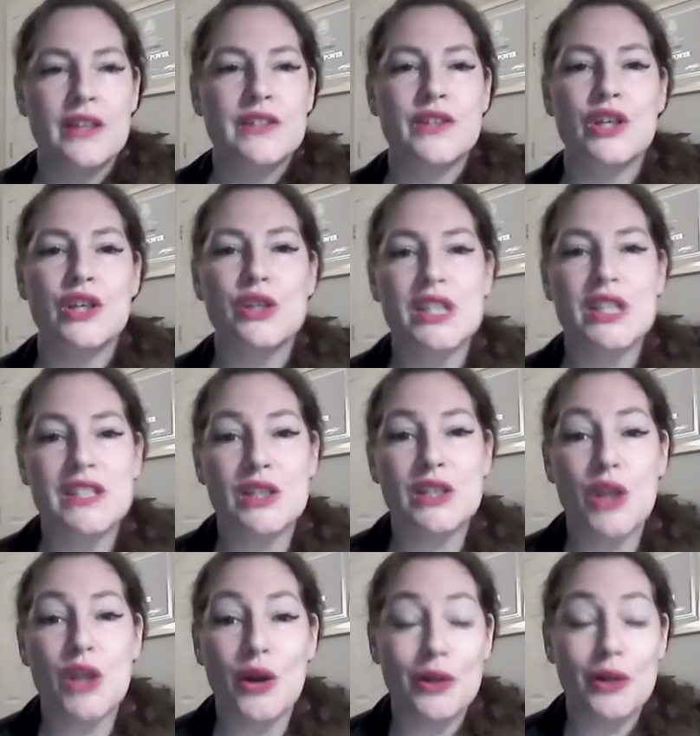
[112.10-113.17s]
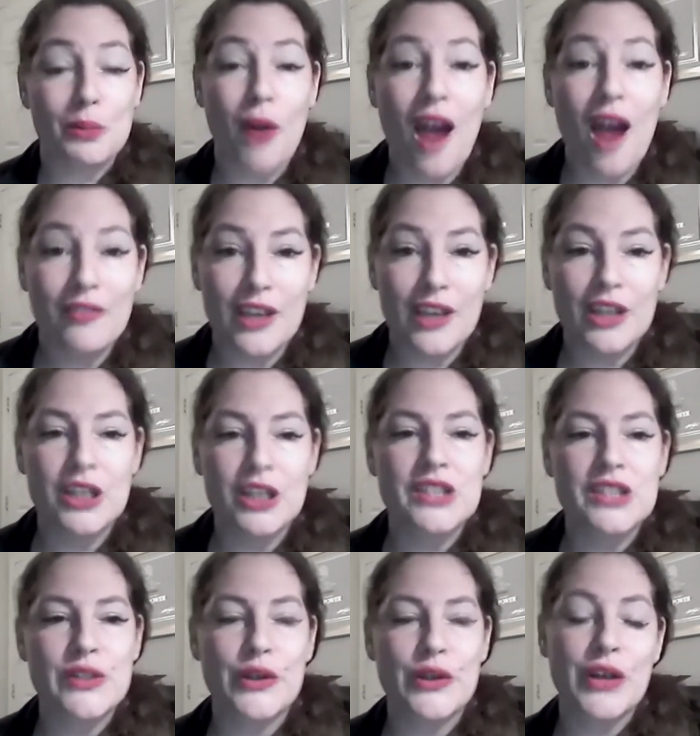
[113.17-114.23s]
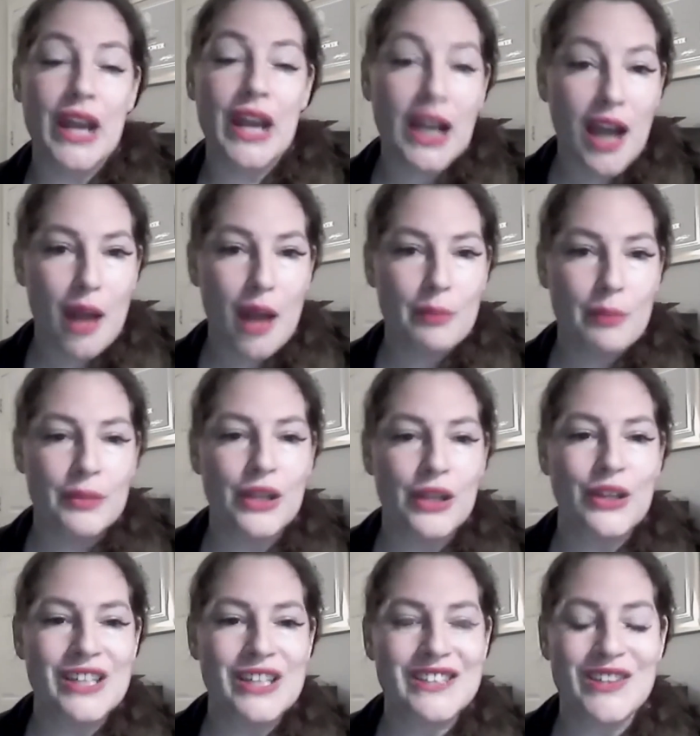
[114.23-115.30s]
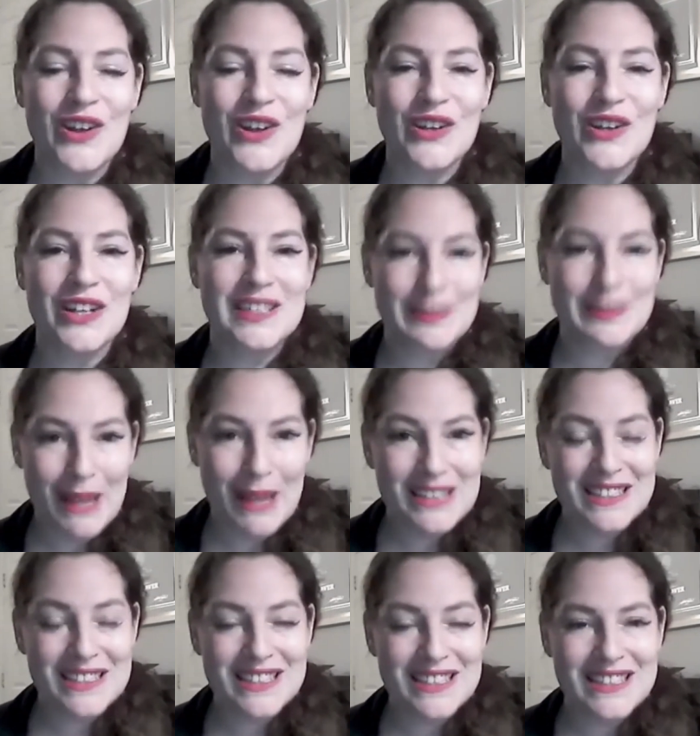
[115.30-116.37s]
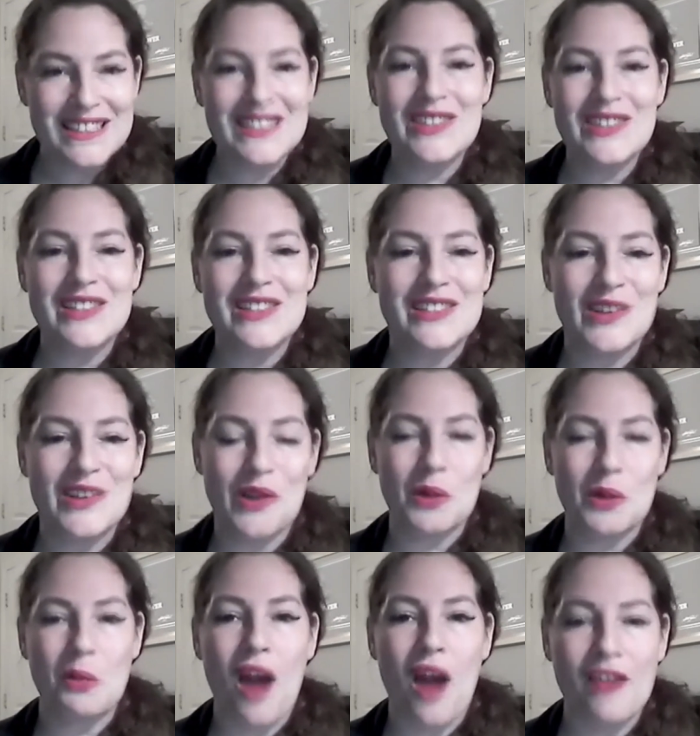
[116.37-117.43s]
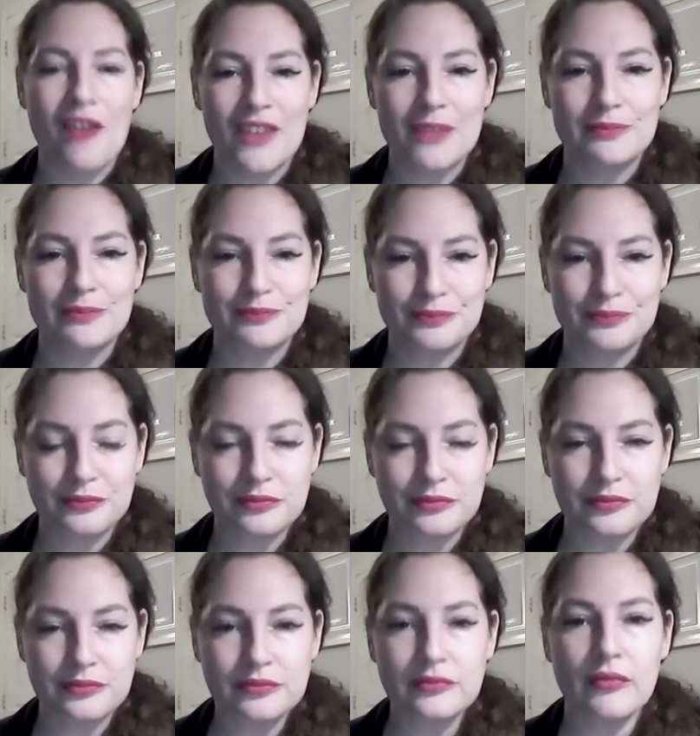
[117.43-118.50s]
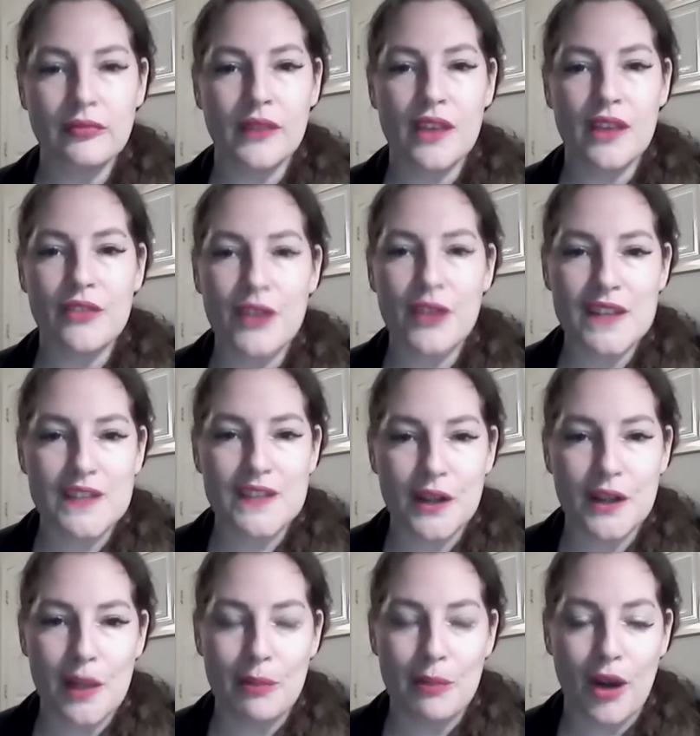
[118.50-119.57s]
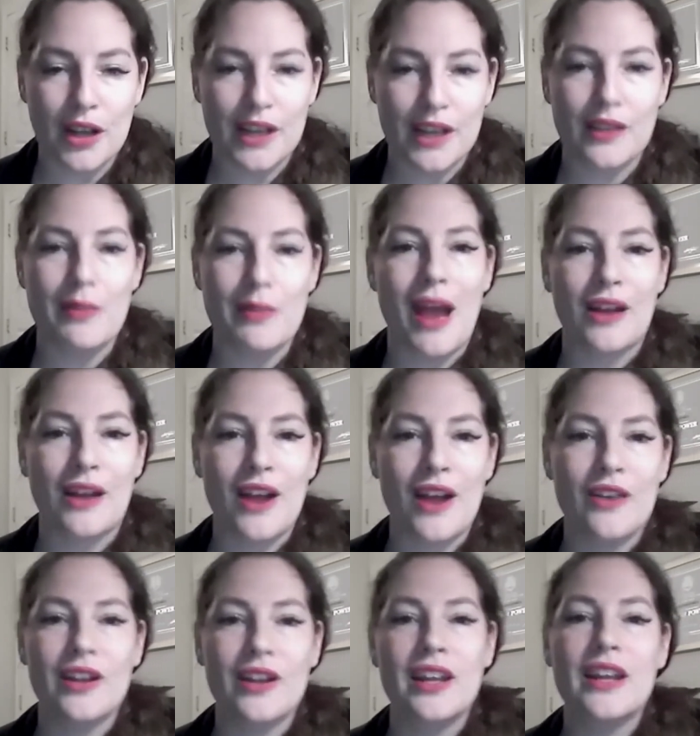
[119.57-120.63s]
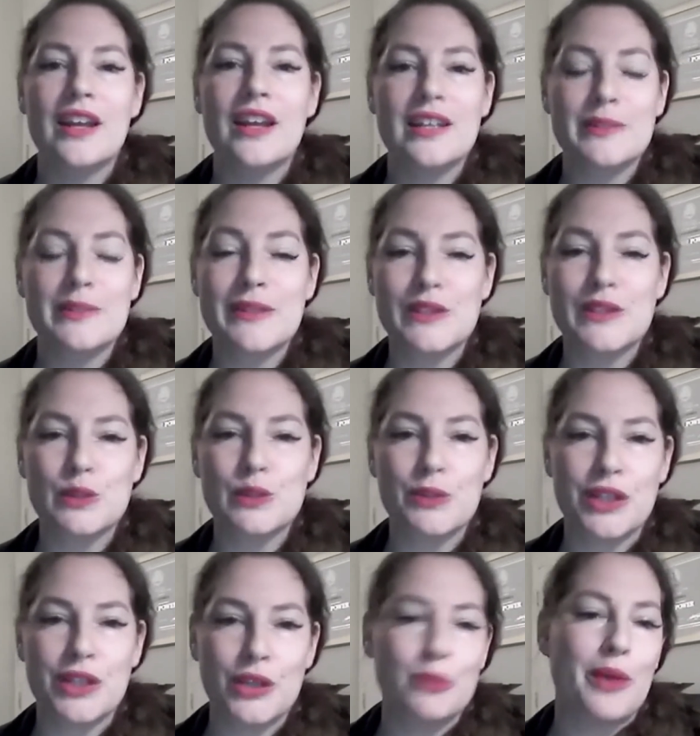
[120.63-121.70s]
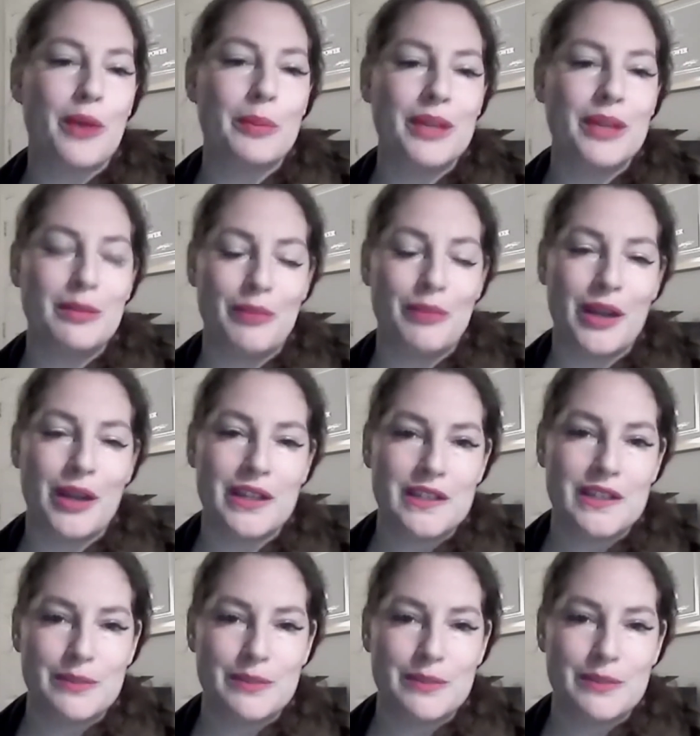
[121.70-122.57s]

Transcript: So you need to know your profit. You need to know your income. You need to know your expenses. You need to know your profit. If you guys hear that barking in the background, it's my super cute puppy, but he's